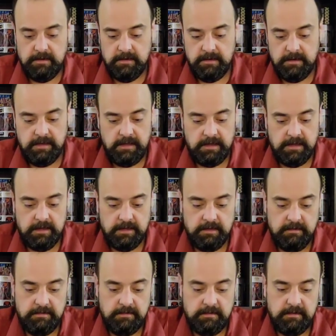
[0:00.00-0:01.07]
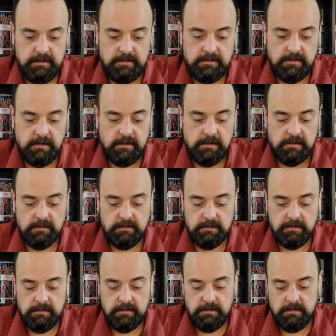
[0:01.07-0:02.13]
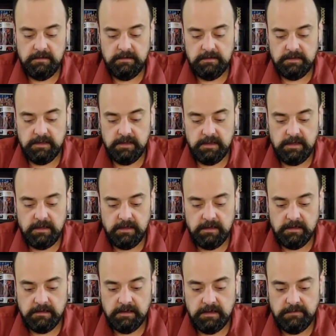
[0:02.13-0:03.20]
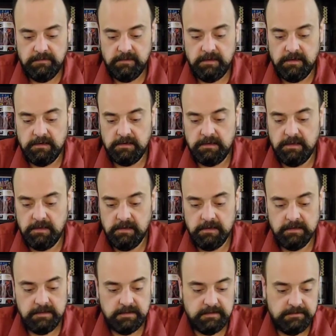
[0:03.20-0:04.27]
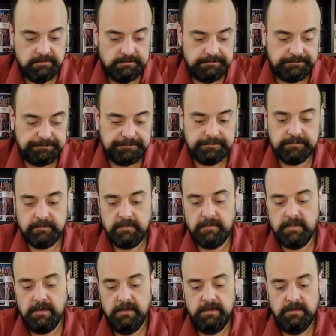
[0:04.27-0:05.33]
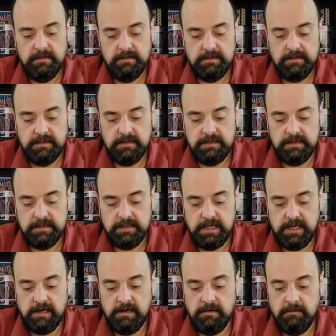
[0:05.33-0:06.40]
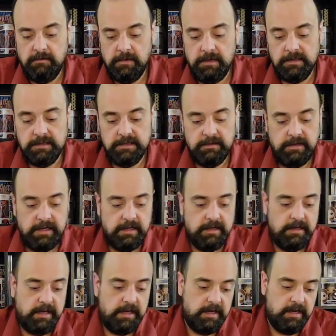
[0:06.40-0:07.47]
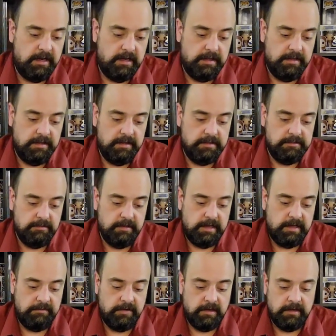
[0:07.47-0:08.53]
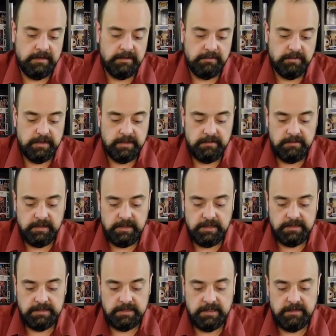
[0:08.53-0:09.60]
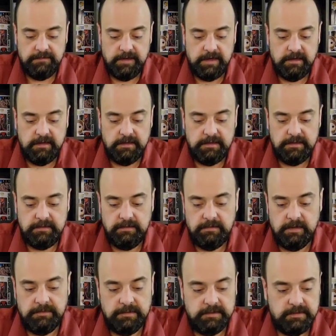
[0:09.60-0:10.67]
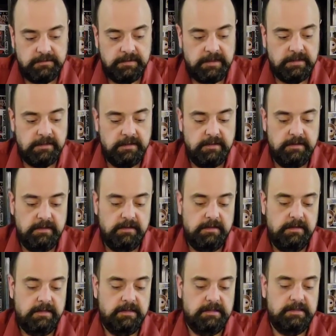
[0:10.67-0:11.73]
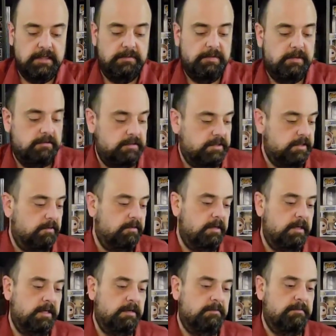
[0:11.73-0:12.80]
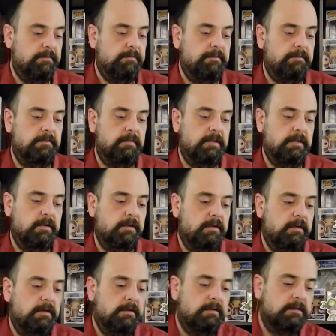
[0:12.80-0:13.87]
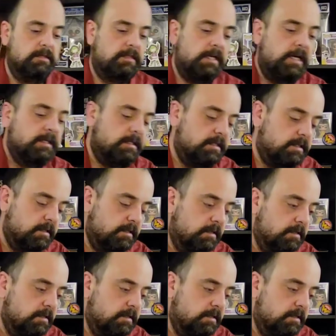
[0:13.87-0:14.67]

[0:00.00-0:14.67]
yeah, so these are all cover art cards. So this is the Era I. So this will have all the pre-Unity stuff. Era II, I'm assuming, is the post-Unity sets.